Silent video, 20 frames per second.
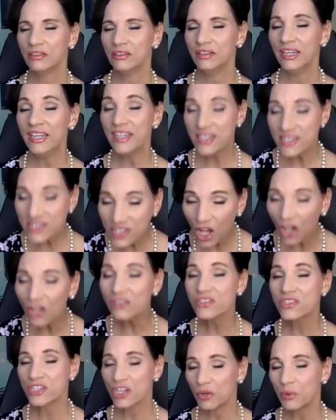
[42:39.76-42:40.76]
It is
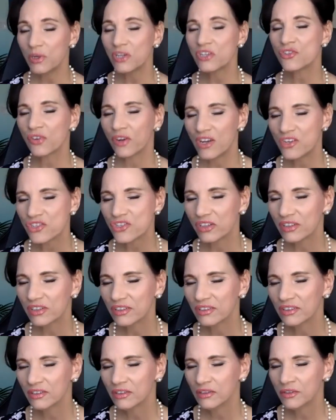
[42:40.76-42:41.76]
also a treasure.
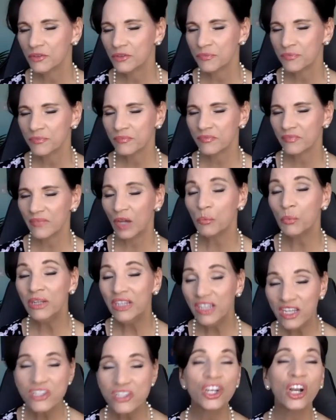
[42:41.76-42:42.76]
Yes. And we
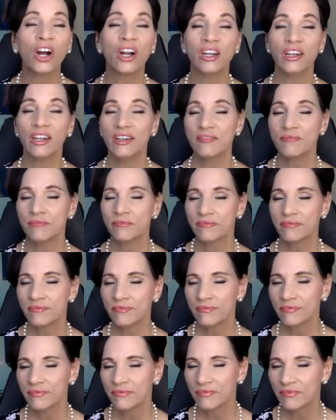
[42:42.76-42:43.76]
need to guard it,
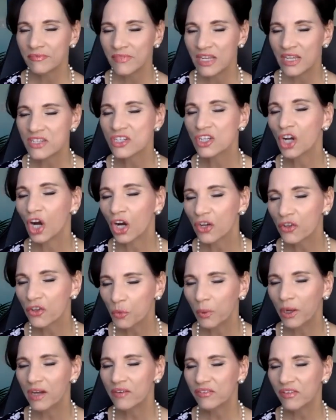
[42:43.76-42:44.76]
and to guard the
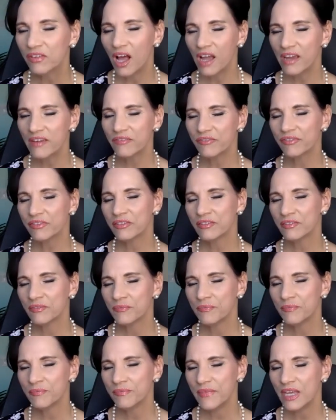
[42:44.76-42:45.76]
way of life,
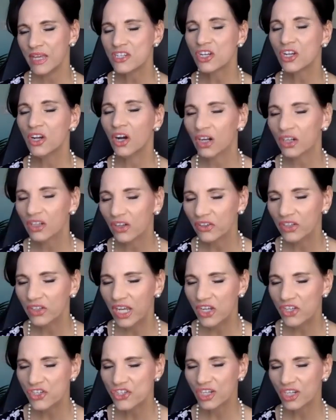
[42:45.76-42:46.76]
and to guard our
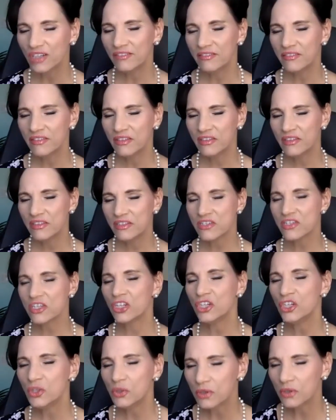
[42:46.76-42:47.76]
nation, to
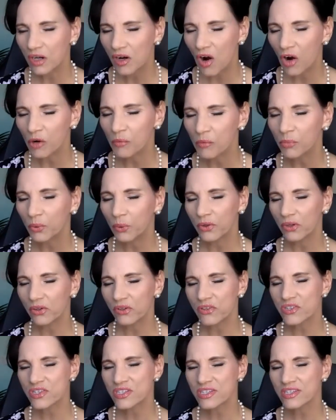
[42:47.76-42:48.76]
secure our
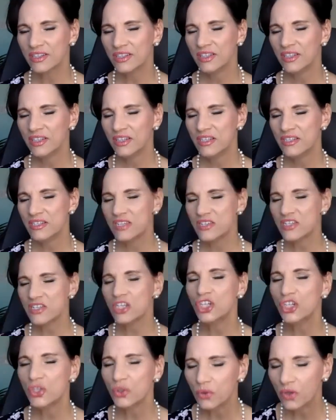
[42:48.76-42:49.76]
borders, to
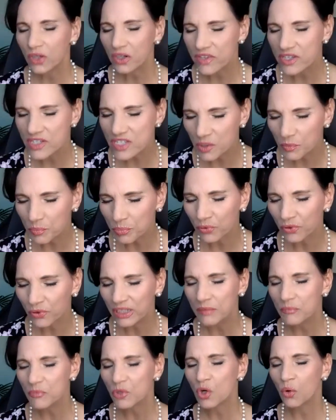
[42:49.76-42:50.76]
secure the
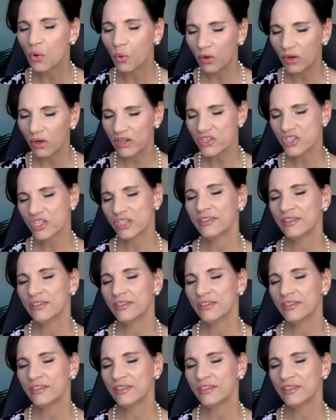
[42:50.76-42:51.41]
Supreme Court,